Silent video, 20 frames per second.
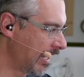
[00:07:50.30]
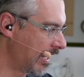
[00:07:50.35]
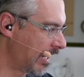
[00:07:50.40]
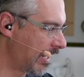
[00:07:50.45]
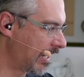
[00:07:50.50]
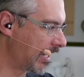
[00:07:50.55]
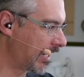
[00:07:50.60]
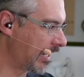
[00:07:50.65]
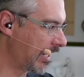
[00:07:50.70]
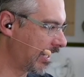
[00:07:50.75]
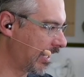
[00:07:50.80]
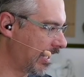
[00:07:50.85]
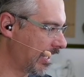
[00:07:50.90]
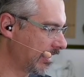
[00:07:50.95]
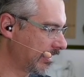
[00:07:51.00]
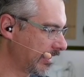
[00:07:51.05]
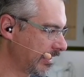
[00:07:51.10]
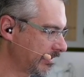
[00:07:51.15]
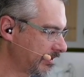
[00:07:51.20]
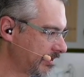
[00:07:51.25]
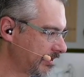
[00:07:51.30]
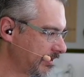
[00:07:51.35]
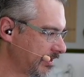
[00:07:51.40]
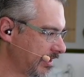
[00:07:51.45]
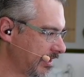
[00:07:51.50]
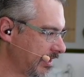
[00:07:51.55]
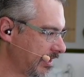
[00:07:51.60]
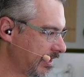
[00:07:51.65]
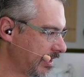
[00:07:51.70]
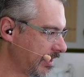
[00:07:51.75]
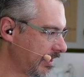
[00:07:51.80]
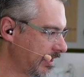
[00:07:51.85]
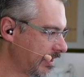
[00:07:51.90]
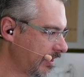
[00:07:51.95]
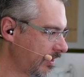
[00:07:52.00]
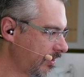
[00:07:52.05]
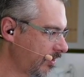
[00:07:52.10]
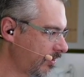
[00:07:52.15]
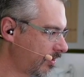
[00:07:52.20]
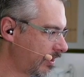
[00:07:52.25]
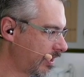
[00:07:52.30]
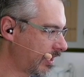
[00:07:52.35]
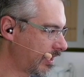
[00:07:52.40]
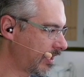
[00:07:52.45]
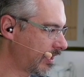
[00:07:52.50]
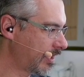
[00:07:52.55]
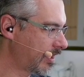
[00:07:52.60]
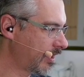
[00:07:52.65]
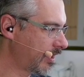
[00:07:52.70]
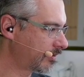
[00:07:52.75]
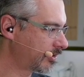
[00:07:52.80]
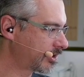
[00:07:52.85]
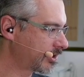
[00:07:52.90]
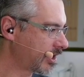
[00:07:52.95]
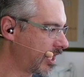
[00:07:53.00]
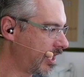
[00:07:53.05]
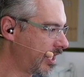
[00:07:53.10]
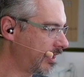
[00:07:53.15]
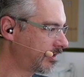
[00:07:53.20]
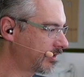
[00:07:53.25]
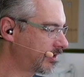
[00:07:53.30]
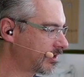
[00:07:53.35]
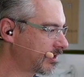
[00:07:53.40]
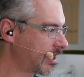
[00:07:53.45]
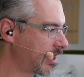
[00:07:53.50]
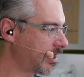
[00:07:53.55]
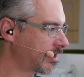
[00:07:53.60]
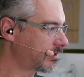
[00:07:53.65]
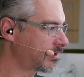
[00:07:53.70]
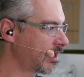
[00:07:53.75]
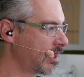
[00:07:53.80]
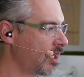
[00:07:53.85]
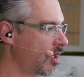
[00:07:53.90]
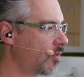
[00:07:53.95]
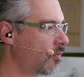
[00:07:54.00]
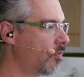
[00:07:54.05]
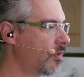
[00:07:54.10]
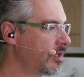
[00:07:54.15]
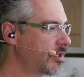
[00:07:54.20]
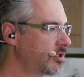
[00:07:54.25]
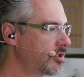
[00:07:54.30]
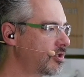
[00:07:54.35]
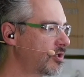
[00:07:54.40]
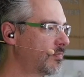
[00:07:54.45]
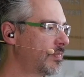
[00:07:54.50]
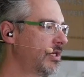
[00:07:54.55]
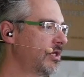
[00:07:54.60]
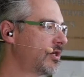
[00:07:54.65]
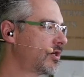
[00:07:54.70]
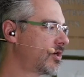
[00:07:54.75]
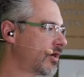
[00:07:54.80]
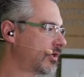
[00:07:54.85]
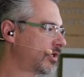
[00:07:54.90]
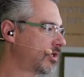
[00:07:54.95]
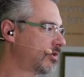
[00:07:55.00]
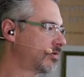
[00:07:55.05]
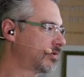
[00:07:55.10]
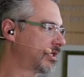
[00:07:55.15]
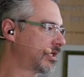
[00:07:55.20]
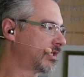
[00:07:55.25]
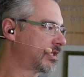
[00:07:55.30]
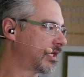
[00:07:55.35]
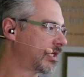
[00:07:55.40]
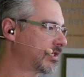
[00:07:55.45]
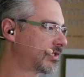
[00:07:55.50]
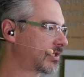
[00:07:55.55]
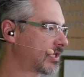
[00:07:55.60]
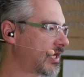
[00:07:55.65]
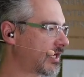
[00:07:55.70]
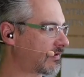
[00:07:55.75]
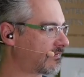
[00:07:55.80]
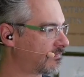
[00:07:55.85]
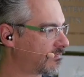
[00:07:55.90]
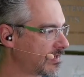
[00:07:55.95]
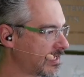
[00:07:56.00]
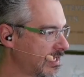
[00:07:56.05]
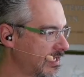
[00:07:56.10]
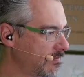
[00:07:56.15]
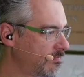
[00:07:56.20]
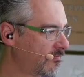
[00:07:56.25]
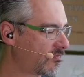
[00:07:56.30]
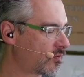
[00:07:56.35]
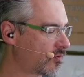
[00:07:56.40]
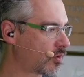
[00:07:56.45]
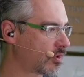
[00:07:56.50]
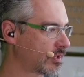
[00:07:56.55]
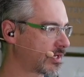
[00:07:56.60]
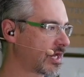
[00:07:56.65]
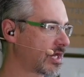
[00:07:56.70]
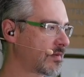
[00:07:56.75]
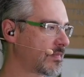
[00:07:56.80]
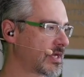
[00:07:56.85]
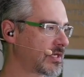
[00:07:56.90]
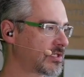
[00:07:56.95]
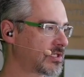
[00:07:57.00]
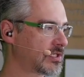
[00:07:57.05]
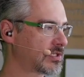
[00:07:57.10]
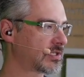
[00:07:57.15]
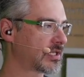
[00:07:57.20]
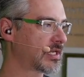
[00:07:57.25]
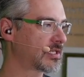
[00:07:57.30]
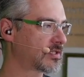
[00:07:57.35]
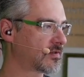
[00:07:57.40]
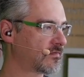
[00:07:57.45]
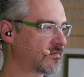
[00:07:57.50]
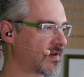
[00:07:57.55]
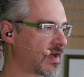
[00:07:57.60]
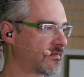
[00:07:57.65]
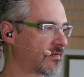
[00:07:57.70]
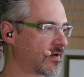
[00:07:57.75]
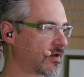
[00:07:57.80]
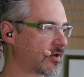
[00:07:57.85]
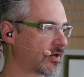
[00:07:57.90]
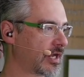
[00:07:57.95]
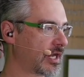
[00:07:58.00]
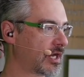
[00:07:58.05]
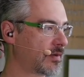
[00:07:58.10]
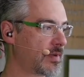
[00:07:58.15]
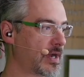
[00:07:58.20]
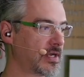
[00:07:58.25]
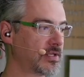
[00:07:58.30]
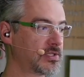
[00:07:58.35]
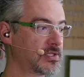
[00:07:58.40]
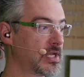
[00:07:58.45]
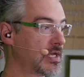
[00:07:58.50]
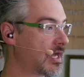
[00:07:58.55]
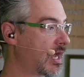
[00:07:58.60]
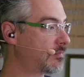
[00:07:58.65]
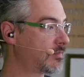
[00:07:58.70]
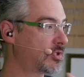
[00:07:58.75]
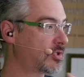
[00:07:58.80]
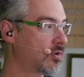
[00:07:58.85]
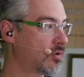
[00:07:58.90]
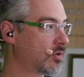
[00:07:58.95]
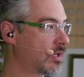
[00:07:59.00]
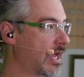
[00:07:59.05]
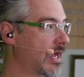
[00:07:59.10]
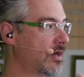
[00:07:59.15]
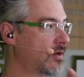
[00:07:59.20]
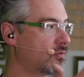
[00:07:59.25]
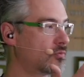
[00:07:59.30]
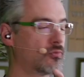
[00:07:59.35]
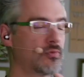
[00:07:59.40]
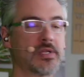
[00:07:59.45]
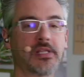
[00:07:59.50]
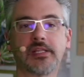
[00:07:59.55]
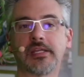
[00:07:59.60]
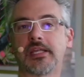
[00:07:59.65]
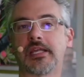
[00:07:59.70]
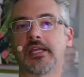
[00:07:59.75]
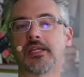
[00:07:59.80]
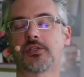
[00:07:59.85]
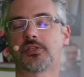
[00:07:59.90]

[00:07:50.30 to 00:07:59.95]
Uh, let's see here. Uh, Todd says, "What is your opinion on using things like Veeam for databases less than 500 gigabytes?" I'm told I don't really get